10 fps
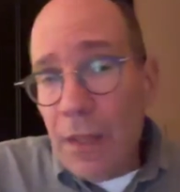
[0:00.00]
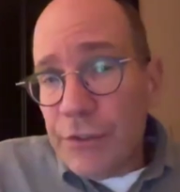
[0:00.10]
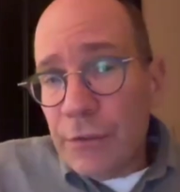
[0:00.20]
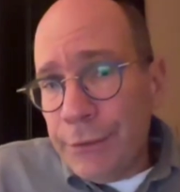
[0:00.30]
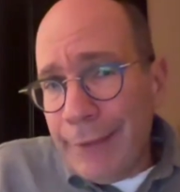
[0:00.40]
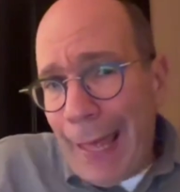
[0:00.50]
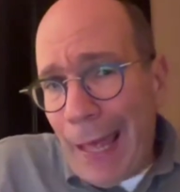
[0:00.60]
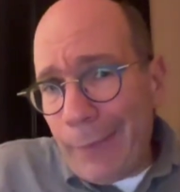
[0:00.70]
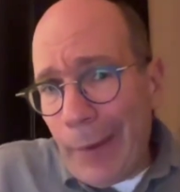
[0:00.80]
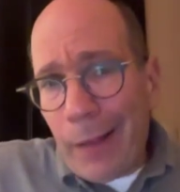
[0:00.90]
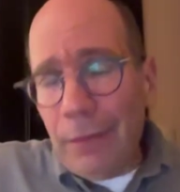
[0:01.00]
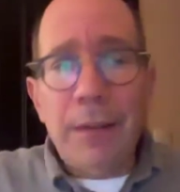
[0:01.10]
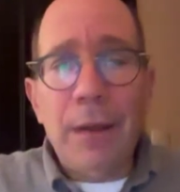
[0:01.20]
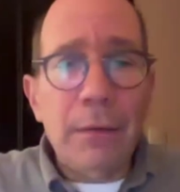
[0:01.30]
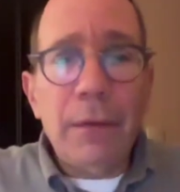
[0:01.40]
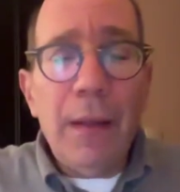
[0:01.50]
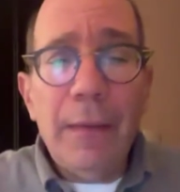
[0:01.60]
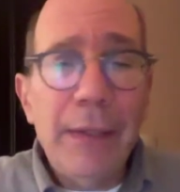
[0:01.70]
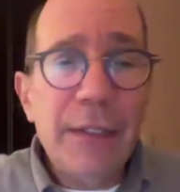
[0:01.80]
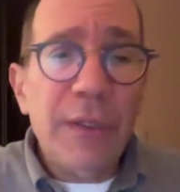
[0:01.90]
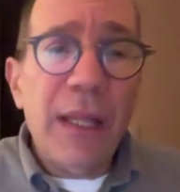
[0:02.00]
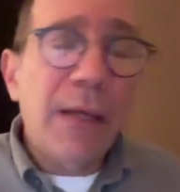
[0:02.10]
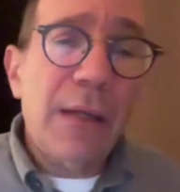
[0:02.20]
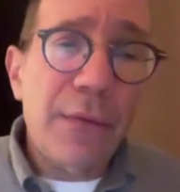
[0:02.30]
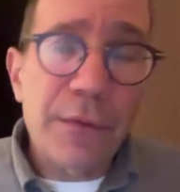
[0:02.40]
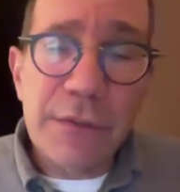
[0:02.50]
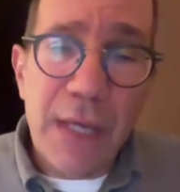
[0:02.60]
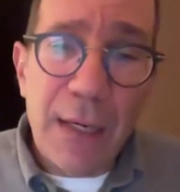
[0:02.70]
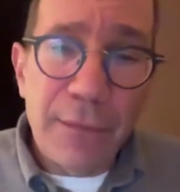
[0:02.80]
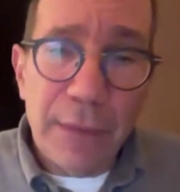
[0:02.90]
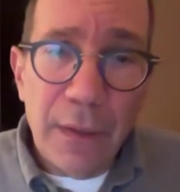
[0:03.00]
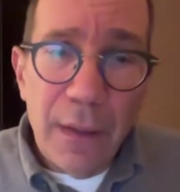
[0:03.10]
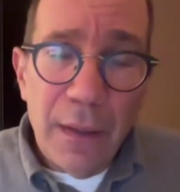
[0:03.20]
So too, yeah, well, Israel had another siren.